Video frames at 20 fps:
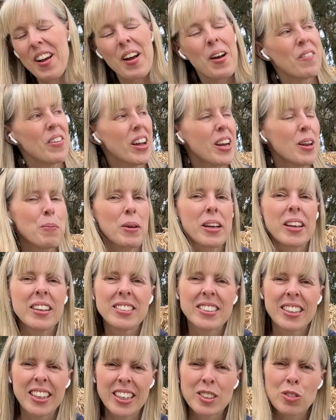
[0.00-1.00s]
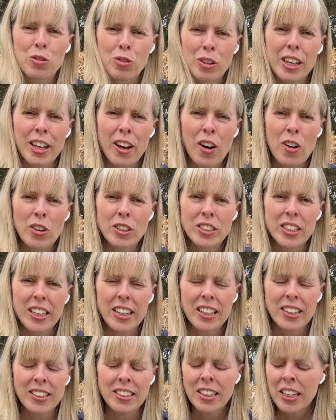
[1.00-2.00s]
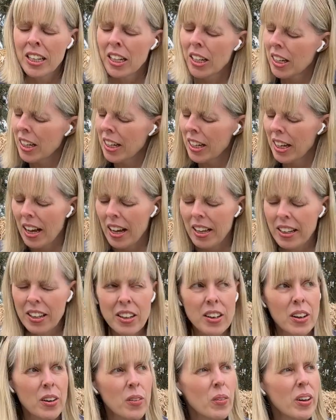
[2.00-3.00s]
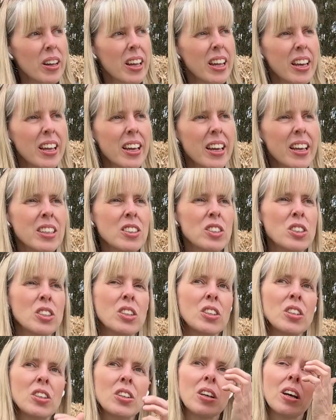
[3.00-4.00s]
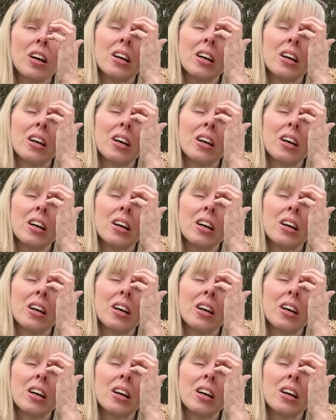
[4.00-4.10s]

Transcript: Mainly because it gets really hot here. You know, we're getting into